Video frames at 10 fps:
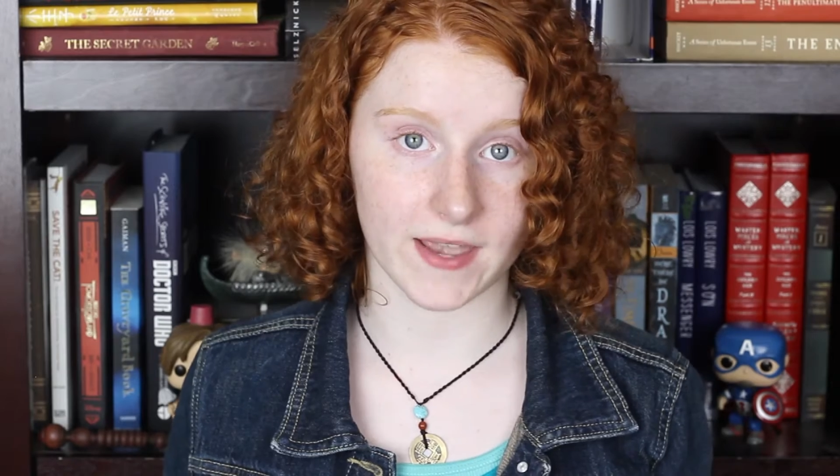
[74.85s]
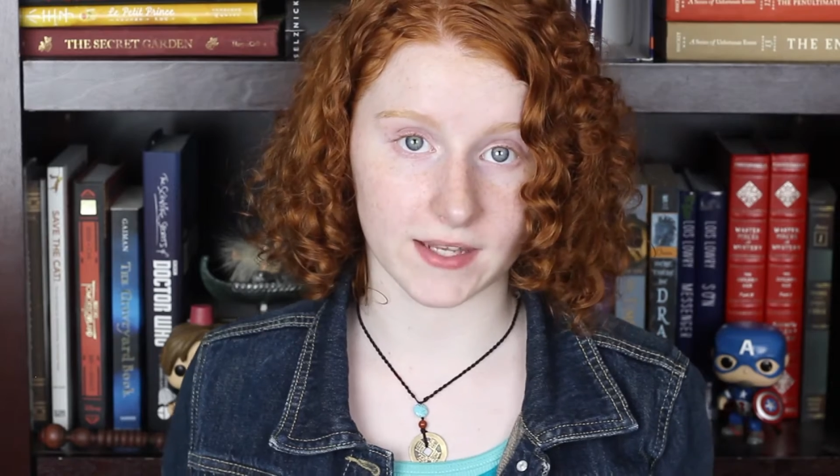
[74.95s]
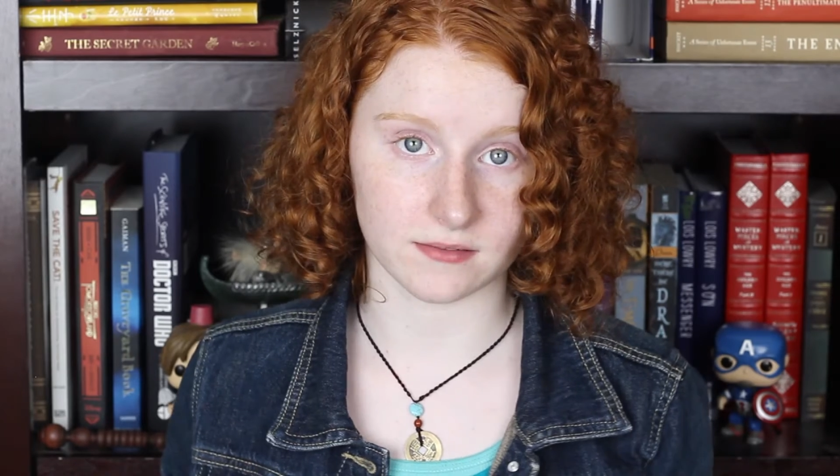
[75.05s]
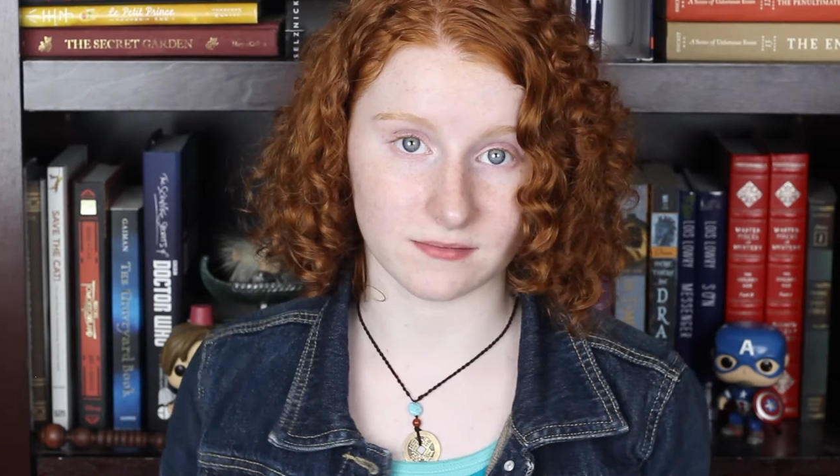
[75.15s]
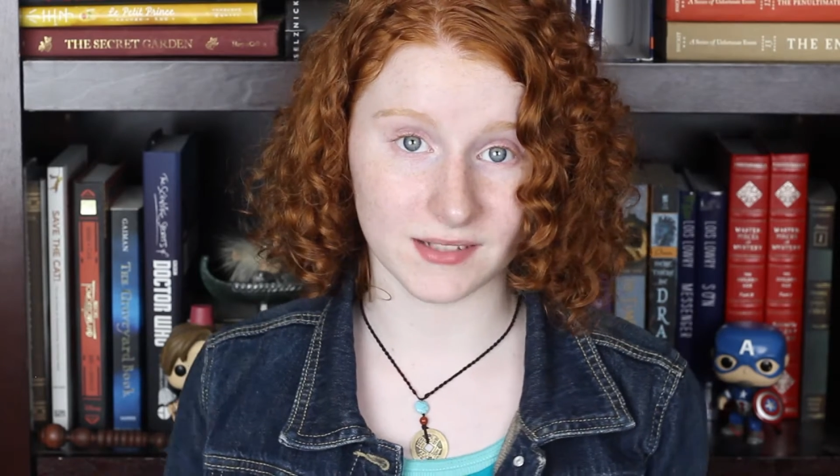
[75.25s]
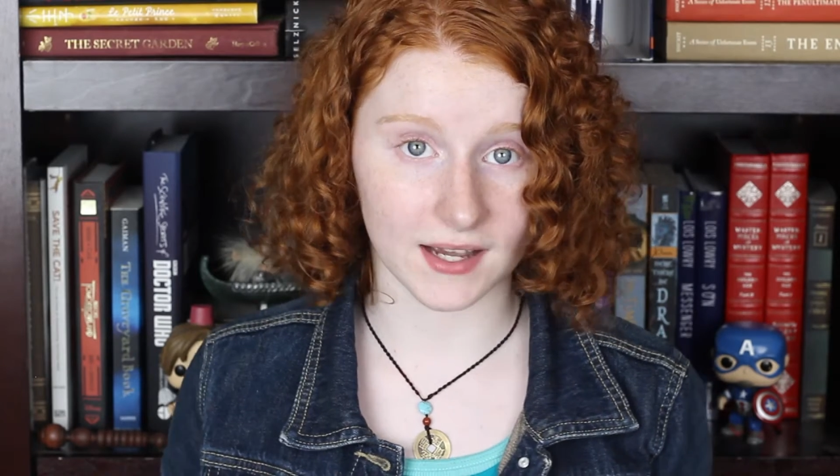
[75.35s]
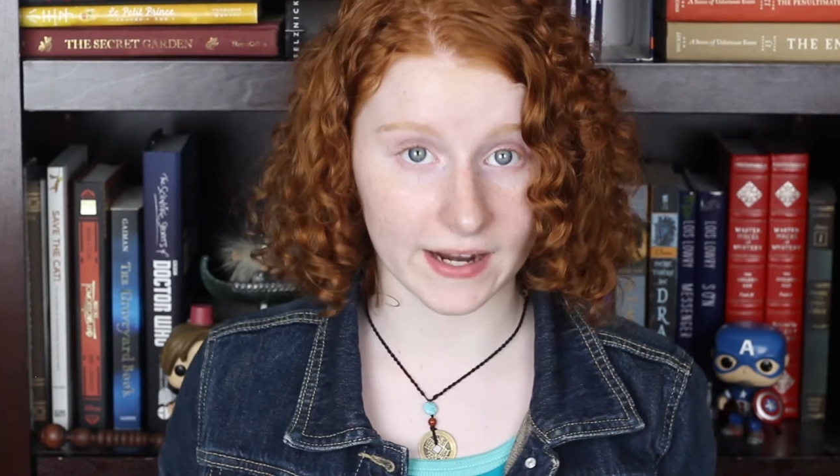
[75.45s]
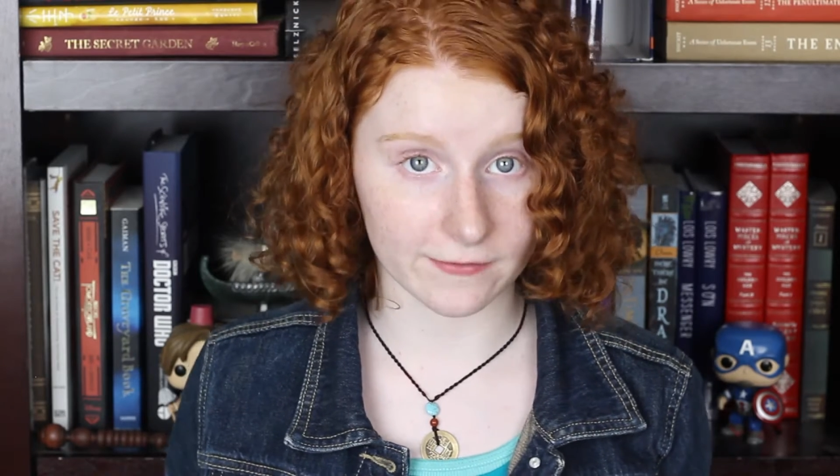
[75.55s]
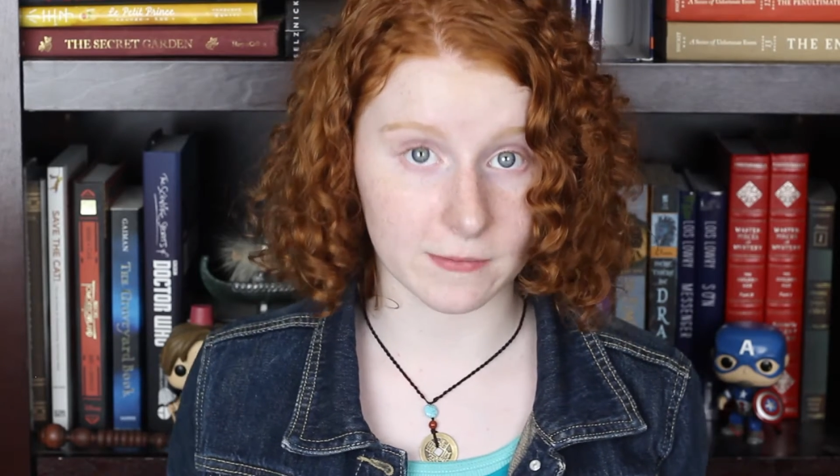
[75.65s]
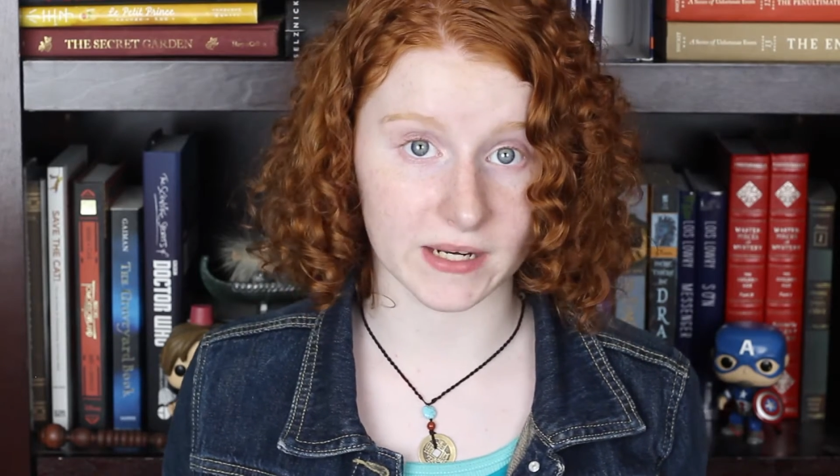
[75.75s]
and not
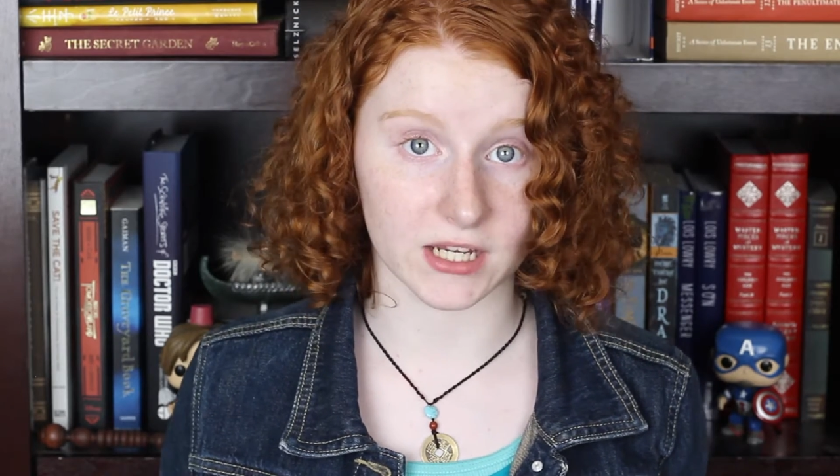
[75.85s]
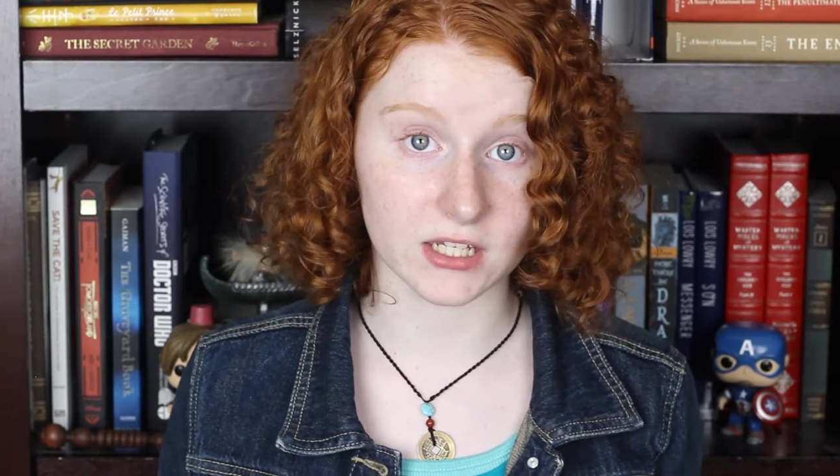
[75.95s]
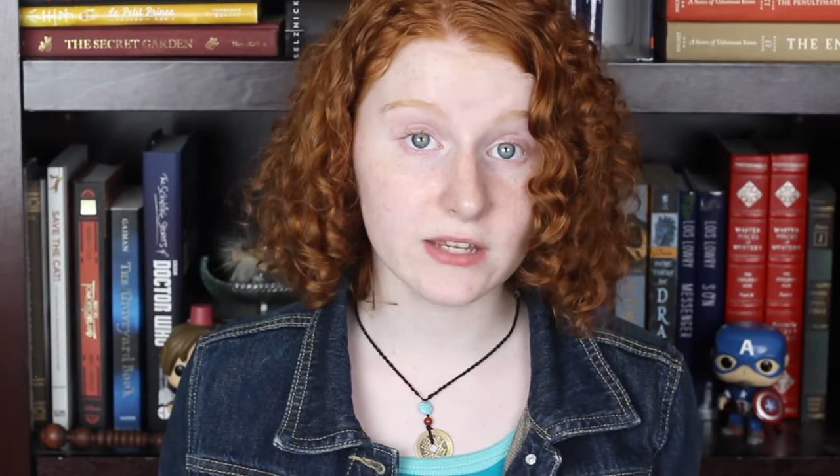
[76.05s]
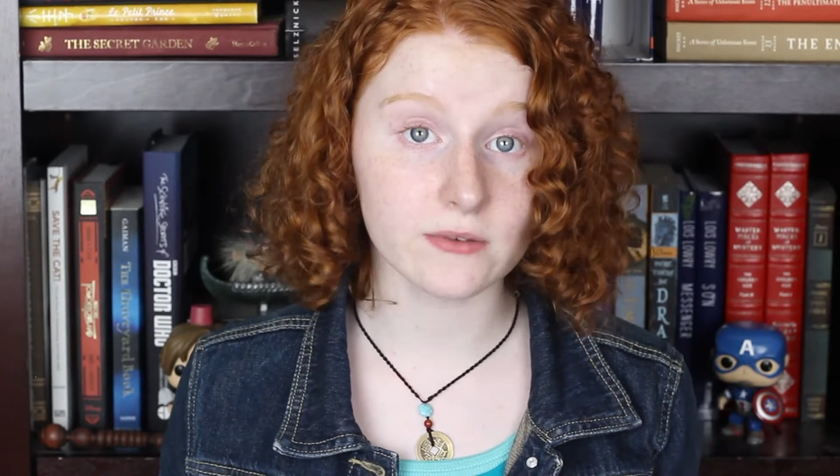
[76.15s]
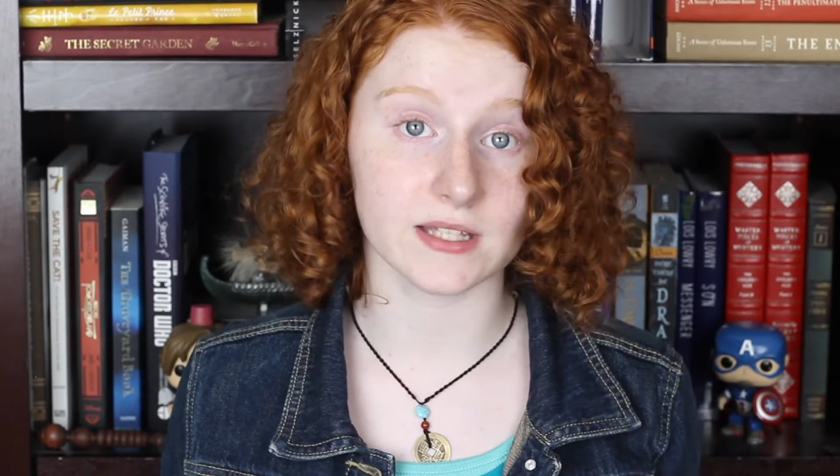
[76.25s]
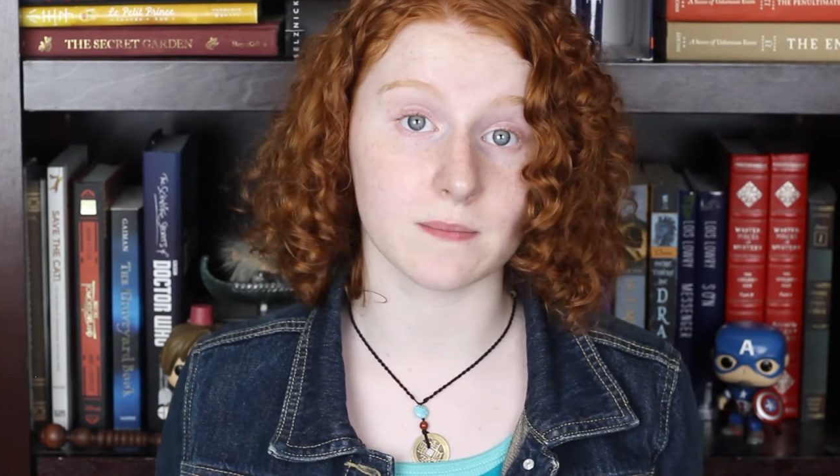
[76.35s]
everybody could use